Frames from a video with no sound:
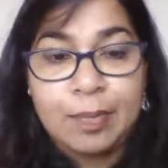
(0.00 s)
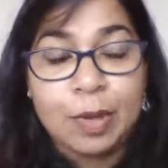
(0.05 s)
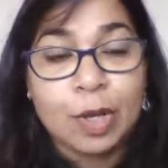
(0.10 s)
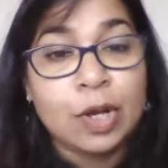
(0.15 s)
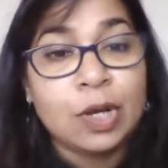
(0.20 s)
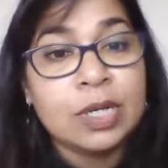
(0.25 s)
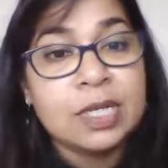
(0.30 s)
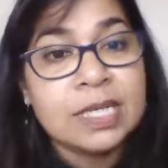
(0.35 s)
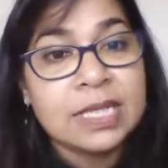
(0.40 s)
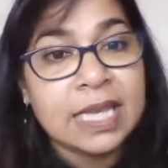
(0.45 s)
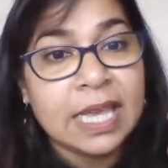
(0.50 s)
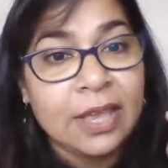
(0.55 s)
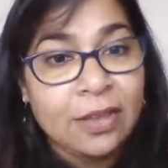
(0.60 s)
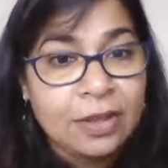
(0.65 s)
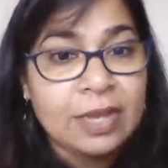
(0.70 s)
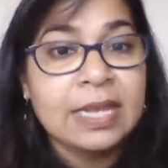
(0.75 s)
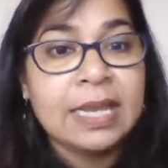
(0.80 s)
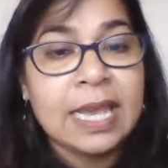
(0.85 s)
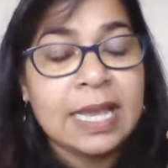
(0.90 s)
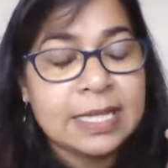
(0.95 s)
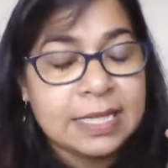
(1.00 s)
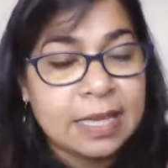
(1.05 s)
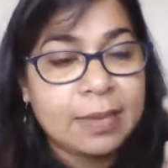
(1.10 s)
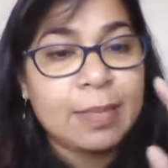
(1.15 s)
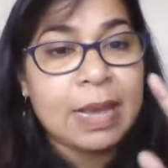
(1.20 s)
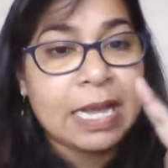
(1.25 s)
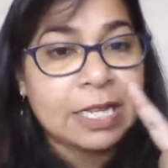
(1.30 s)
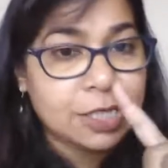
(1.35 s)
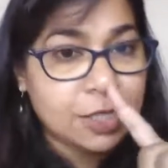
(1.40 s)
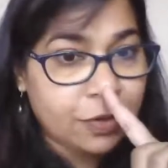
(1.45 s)
Because, in case,
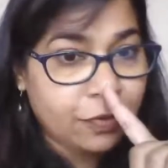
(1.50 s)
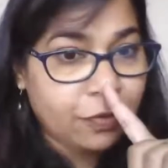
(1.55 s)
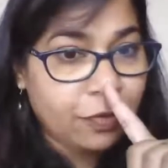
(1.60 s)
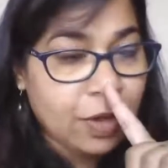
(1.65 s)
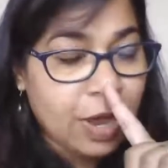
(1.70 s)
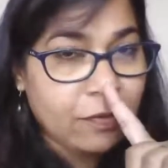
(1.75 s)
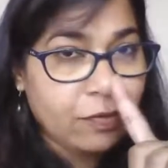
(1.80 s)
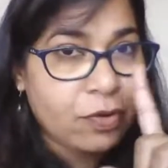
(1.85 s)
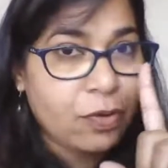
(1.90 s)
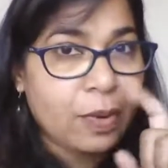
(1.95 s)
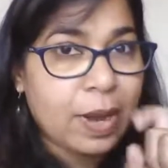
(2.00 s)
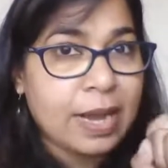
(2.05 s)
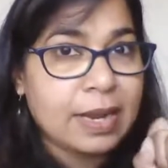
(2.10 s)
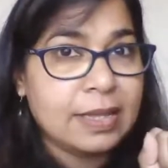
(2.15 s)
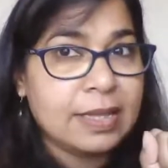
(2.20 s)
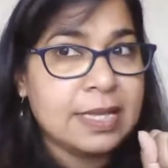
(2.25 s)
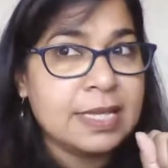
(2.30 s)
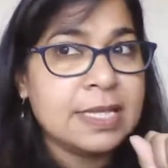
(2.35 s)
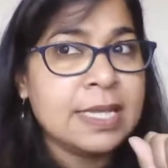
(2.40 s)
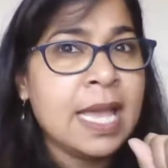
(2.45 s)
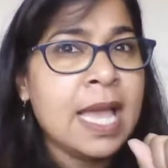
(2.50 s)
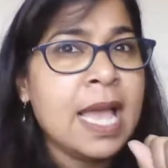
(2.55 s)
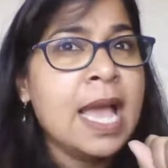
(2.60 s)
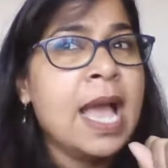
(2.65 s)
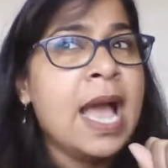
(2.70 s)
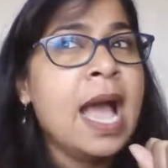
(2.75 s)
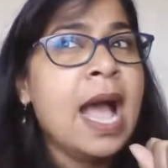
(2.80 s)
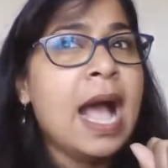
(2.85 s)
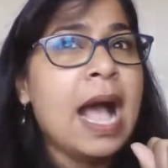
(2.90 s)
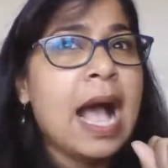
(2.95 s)
imagine if you have to write this,
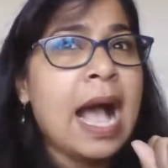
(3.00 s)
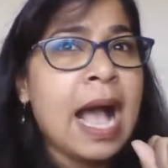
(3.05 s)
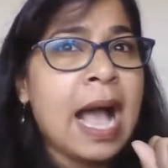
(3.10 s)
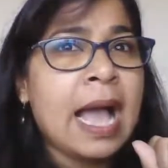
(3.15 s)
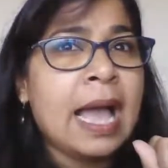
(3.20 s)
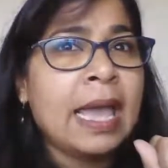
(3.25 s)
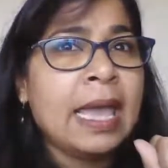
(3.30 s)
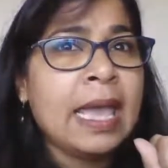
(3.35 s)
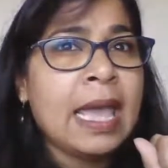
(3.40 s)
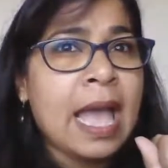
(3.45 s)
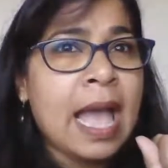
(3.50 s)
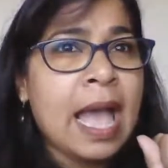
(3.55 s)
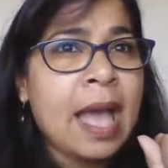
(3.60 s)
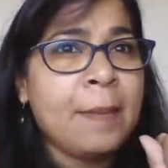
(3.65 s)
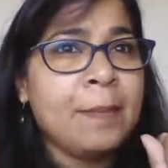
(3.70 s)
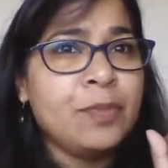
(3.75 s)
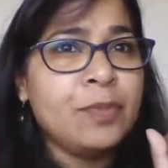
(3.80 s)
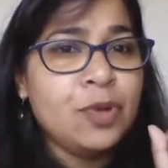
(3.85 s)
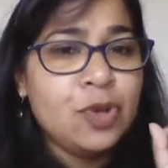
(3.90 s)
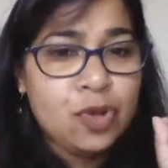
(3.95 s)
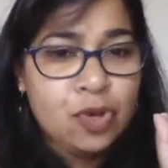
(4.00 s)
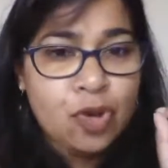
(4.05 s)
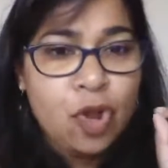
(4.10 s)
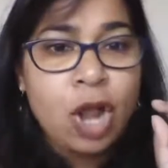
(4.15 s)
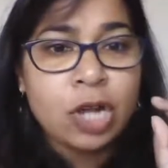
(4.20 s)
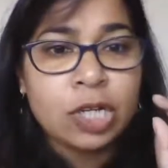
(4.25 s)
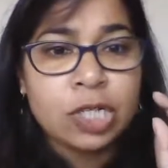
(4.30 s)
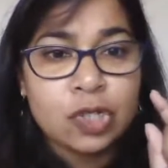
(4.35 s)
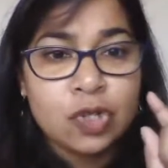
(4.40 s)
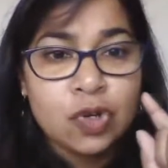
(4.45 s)
I am
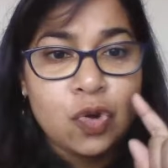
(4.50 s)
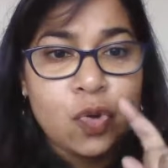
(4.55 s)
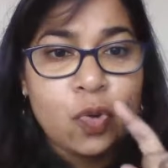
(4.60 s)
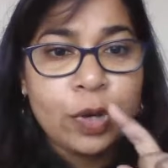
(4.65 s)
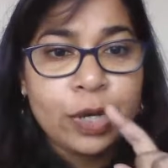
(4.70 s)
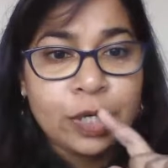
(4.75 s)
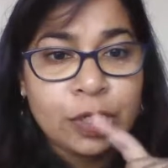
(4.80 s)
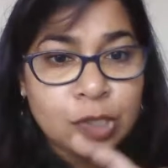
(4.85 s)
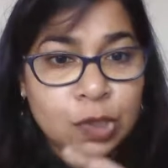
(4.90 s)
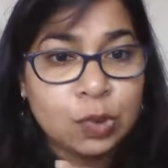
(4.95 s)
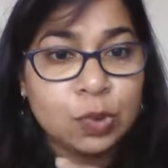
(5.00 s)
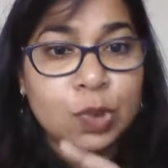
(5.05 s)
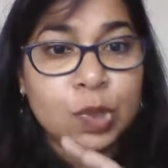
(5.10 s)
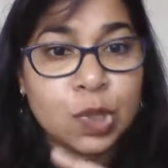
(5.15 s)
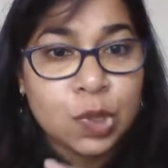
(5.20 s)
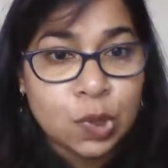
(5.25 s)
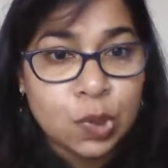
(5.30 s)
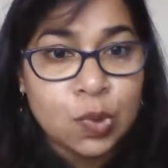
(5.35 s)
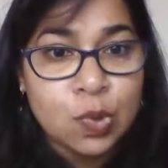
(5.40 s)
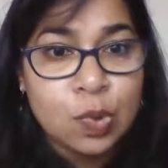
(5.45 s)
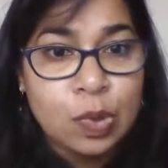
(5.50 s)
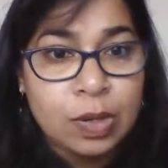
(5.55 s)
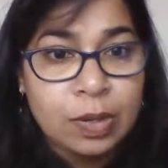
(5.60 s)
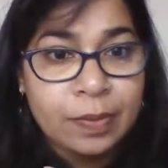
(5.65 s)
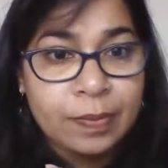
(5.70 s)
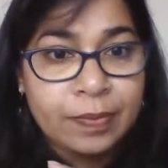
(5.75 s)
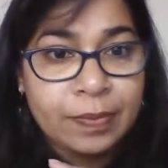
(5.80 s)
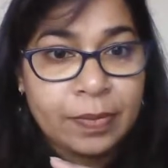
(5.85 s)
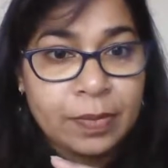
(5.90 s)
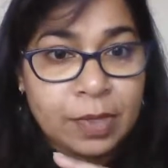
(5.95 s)
not going to school.
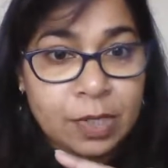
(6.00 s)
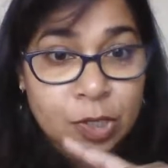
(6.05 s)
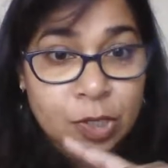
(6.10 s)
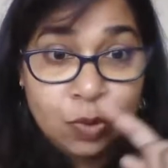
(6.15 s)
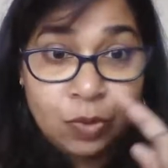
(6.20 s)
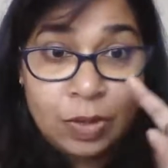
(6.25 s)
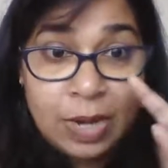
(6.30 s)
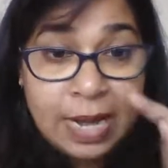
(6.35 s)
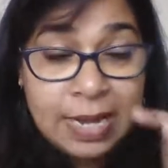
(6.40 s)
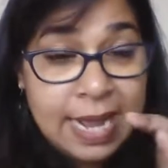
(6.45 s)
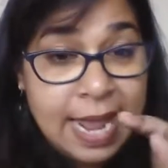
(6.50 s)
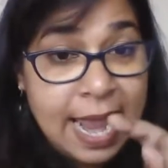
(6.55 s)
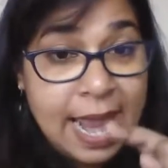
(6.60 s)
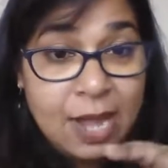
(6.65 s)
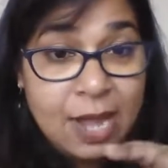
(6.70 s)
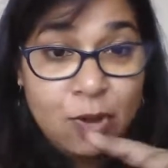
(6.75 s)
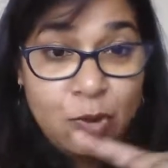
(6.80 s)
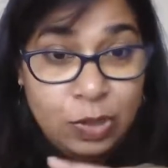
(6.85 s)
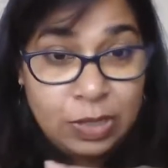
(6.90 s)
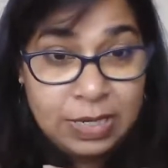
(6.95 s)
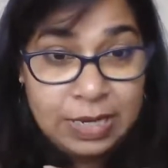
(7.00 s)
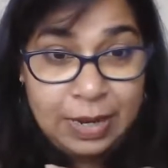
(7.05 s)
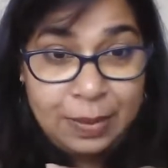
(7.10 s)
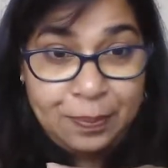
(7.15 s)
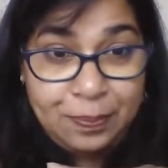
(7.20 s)
So you write NOT.